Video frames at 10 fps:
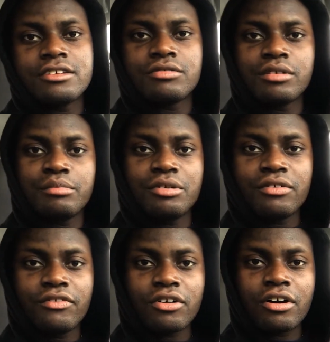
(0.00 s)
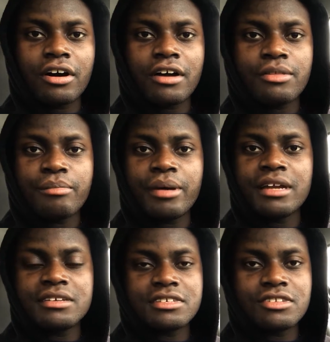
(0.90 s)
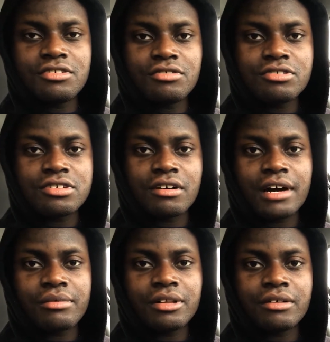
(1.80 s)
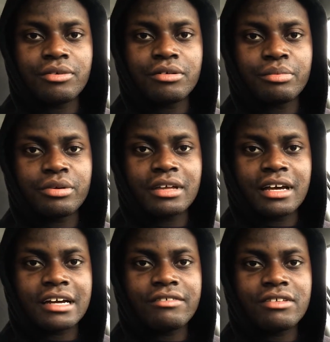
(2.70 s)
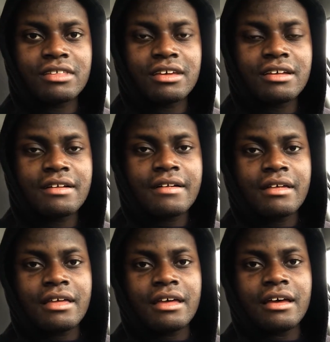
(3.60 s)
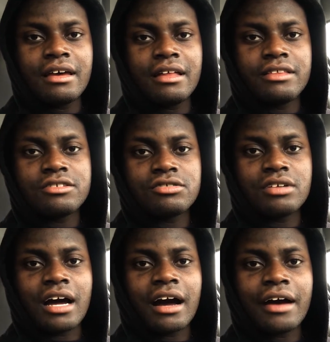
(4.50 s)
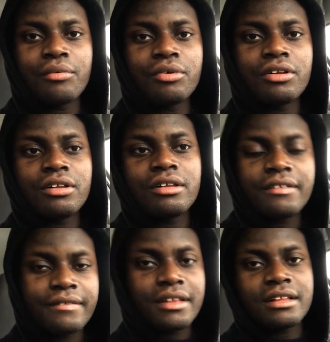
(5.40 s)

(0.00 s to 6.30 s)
It's a really beautiful car. The paint is new, so I really want to protect everything. And so yeah, I will